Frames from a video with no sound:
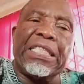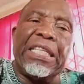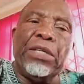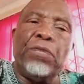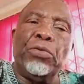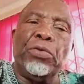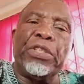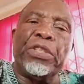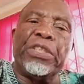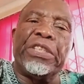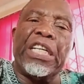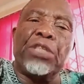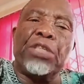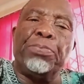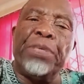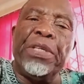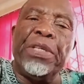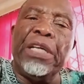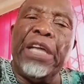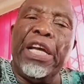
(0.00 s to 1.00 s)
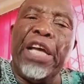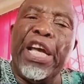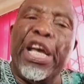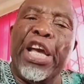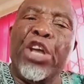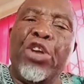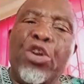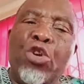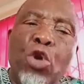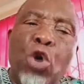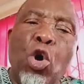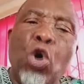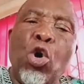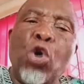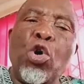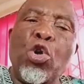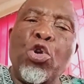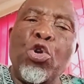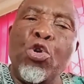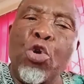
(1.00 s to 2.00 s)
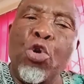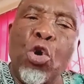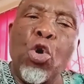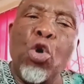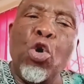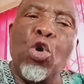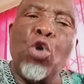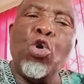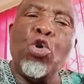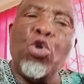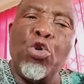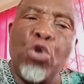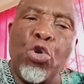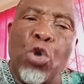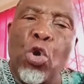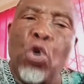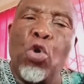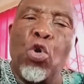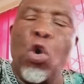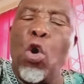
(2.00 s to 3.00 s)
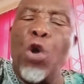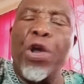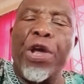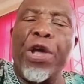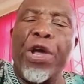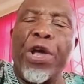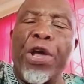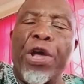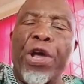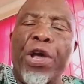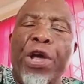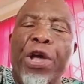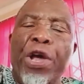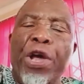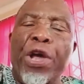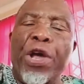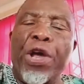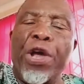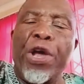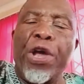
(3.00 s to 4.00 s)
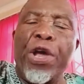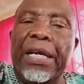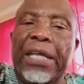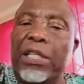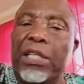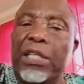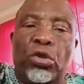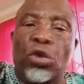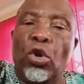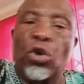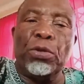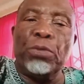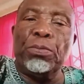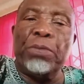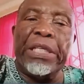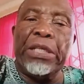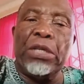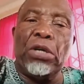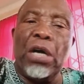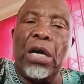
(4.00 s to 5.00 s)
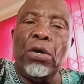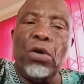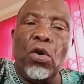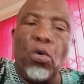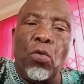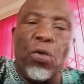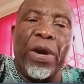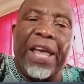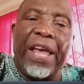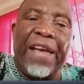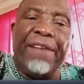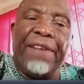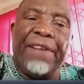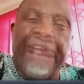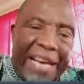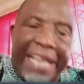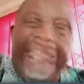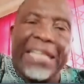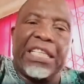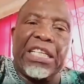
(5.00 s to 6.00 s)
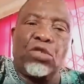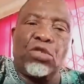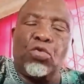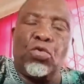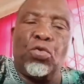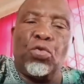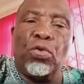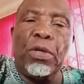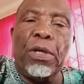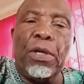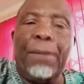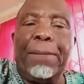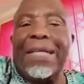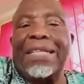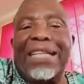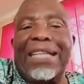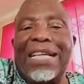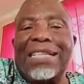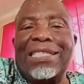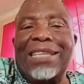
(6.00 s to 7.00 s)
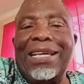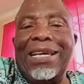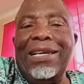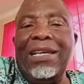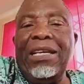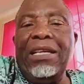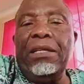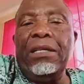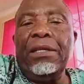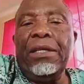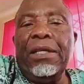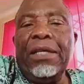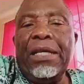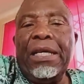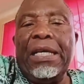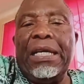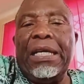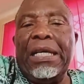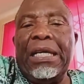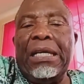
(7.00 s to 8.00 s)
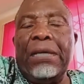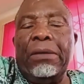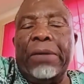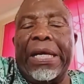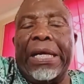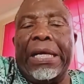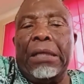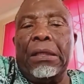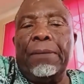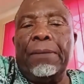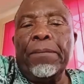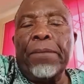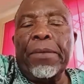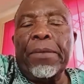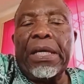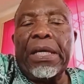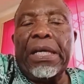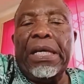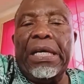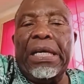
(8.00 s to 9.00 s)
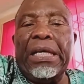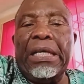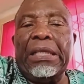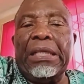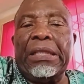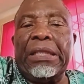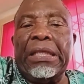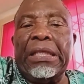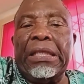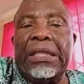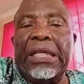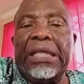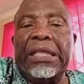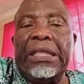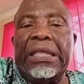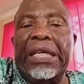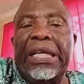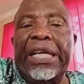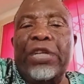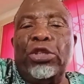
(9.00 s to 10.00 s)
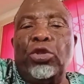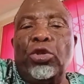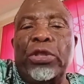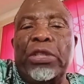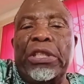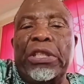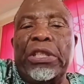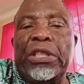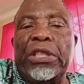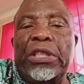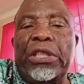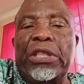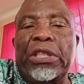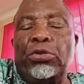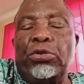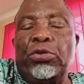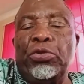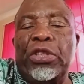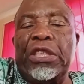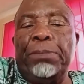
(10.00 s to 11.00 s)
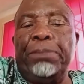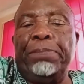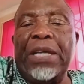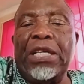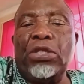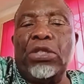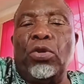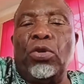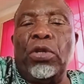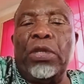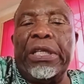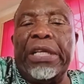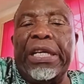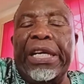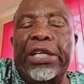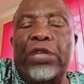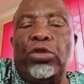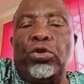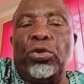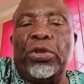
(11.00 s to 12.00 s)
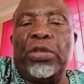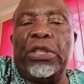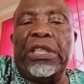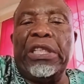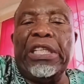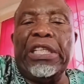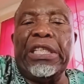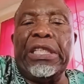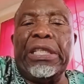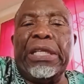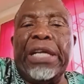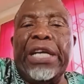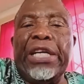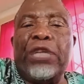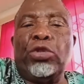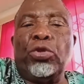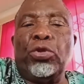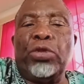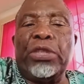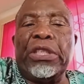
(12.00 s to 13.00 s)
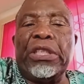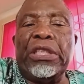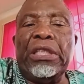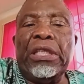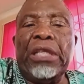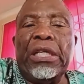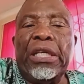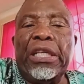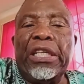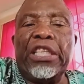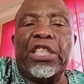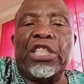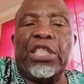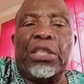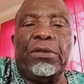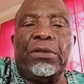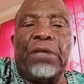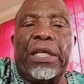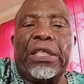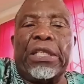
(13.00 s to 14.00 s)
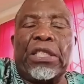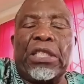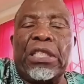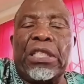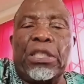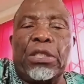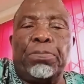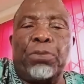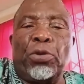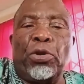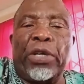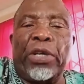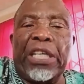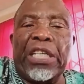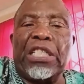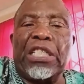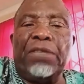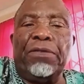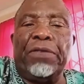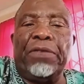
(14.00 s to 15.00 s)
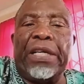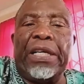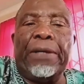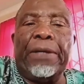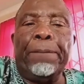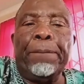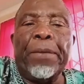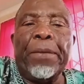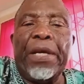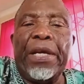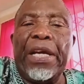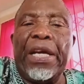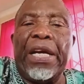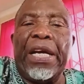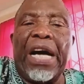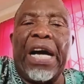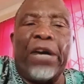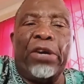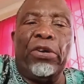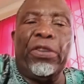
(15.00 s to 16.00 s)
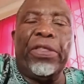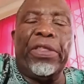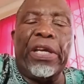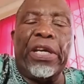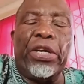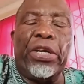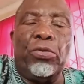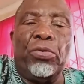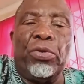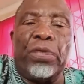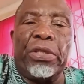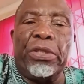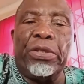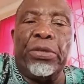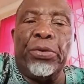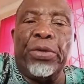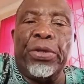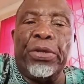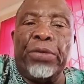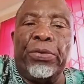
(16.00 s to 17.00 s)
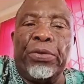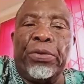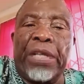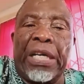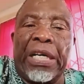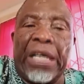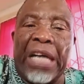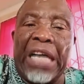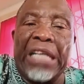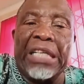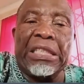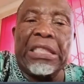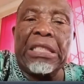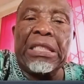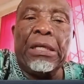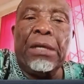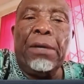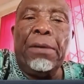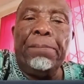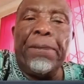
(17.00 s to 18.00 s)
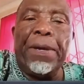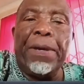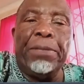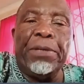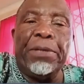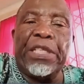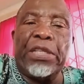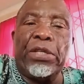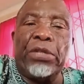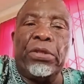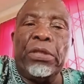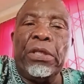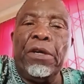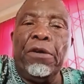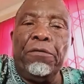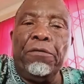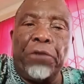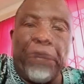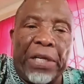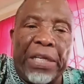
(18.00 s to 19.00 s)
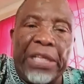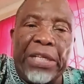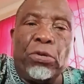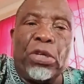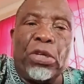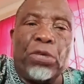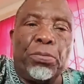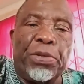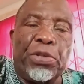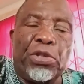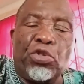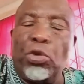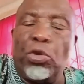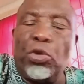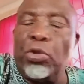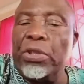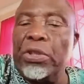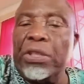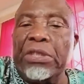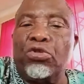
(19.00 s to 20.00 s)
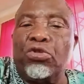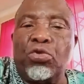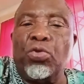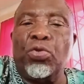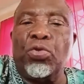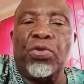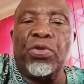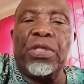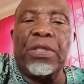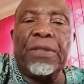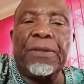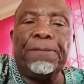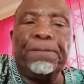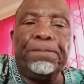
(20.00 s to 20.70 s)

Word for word: thing will just be a no, no, no go area, and no liquor will ever enter school. But they are saying, uh, well, uh, the, then the HOD, but it depends on the HOD. If the HOD is is, is progressive, then uh, I don't think you will grant permission for liquor to be sold in schools.